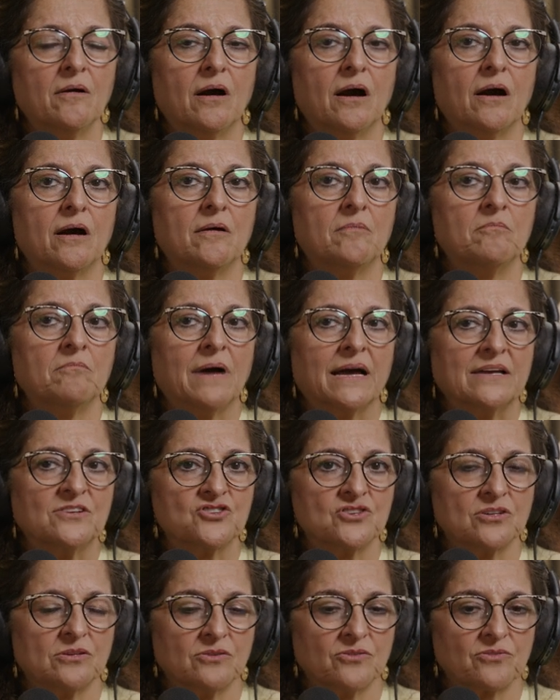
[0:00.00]
um, my
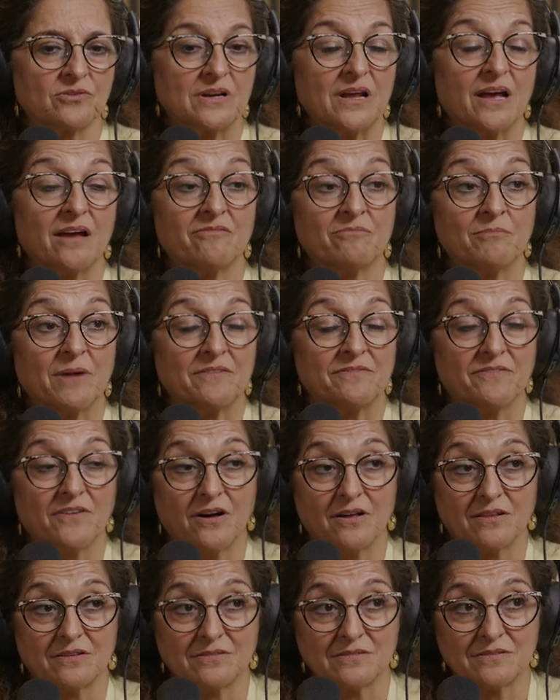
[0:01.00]
children have my
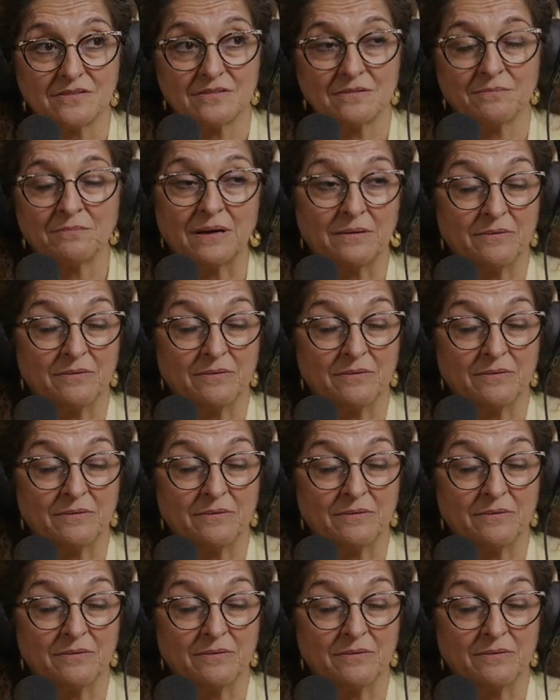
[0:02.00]
father's